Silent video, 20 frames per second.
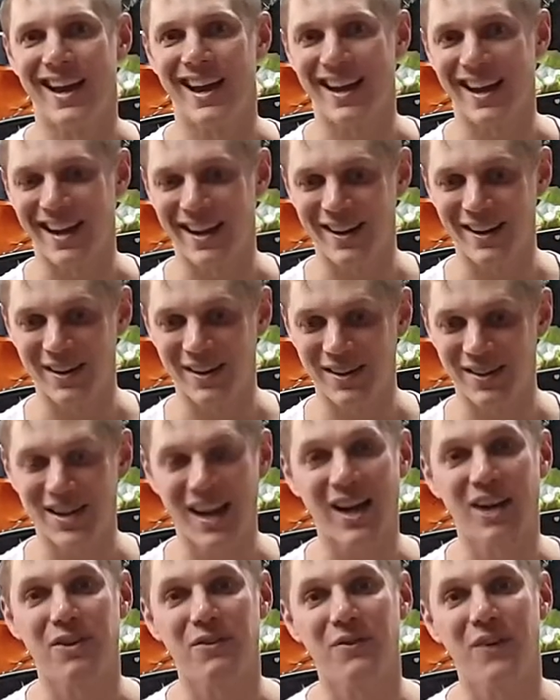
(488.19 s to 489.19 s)
in
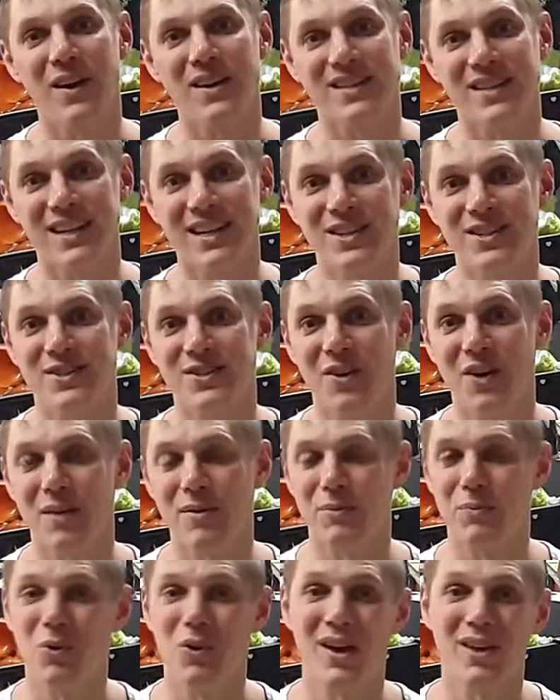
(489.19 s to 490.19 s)
sacrificing his time
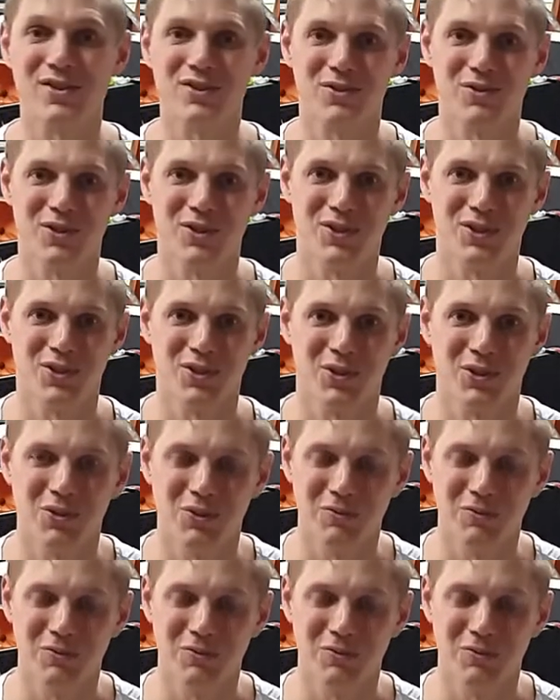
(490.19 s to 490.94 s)
to put us through school.